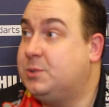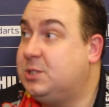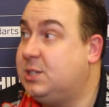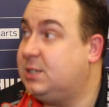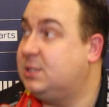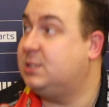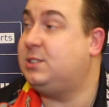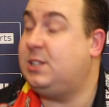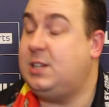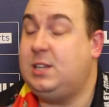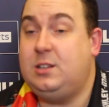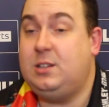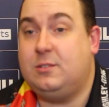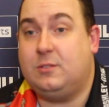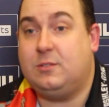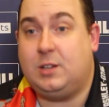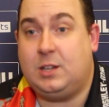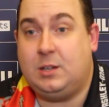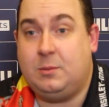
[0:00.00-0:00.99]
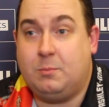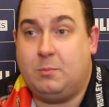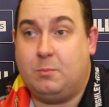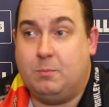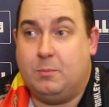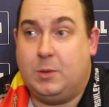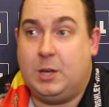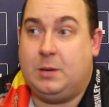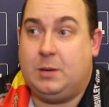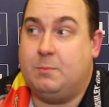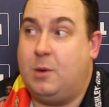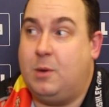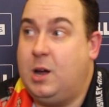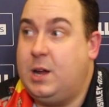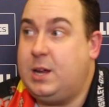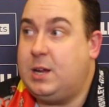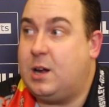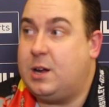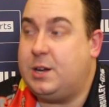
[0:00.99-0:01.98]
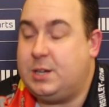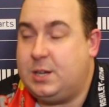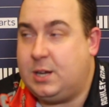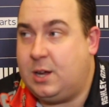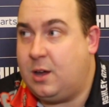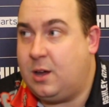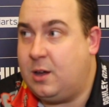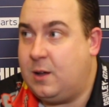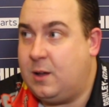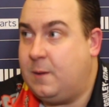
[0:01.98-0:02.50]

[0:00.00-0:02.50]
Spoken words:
16 in my idea.